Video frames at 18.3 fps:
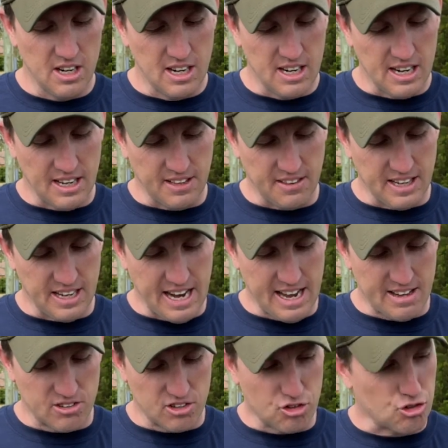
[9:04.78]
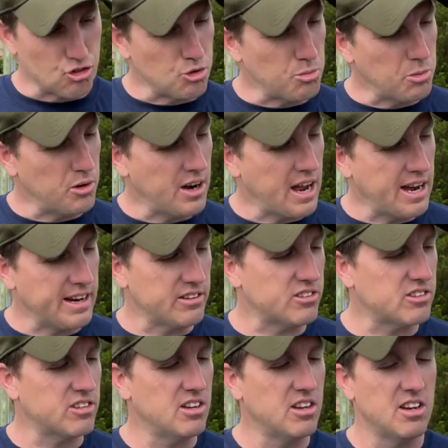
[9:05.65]
And then he has a super
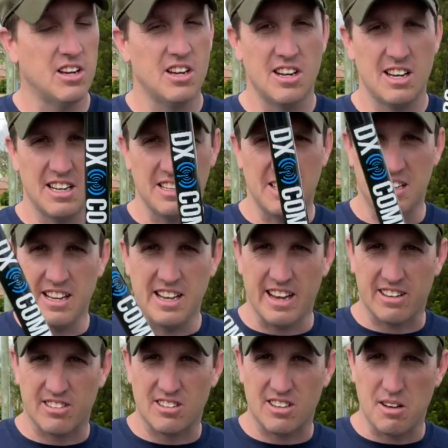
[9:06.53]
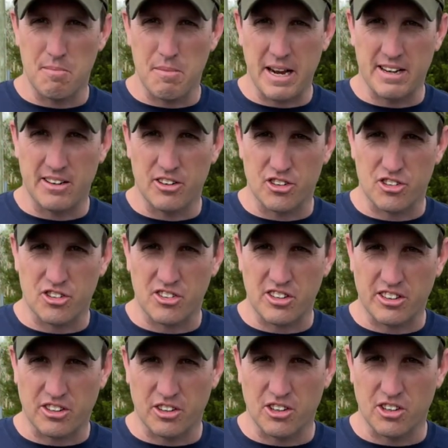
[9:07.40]
nice DX Commander
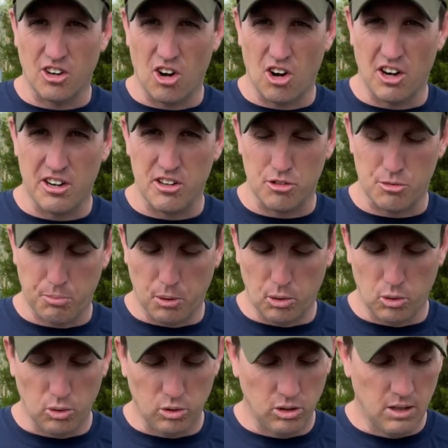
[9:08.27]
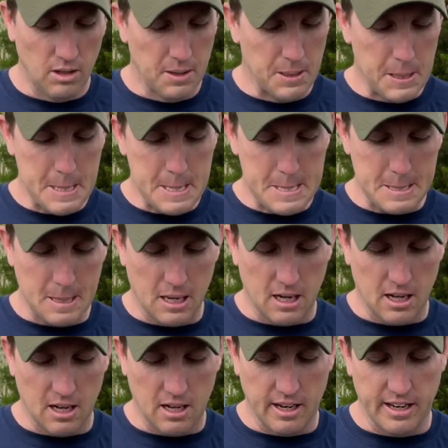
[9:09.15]
sticker on his pole,
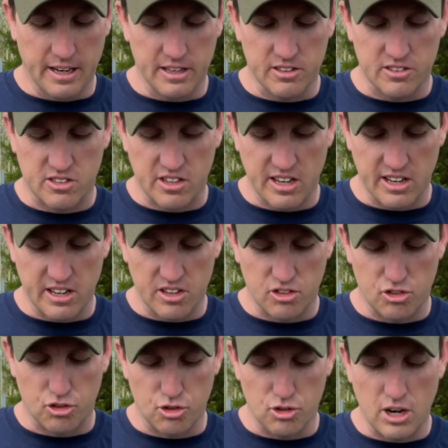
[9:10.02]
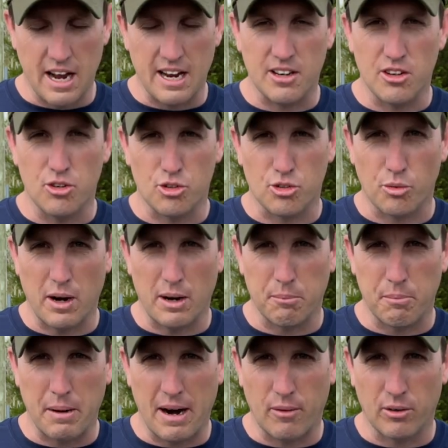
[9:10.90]
and it says, "Do not use
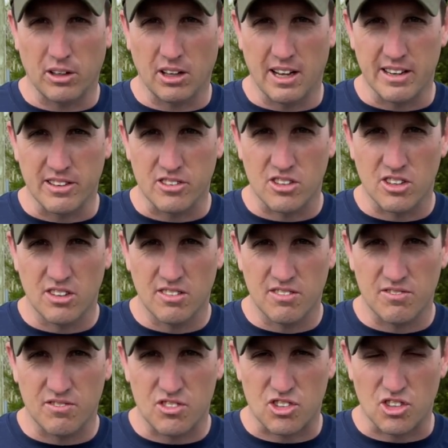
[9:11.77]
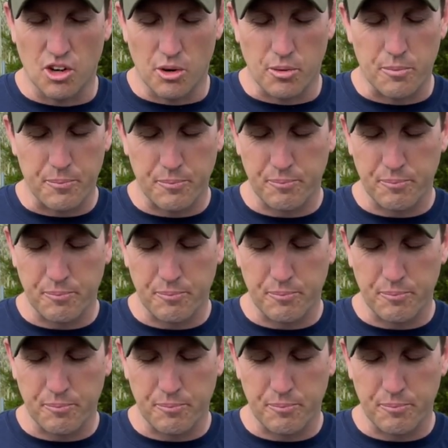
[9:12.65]
around power lines." So,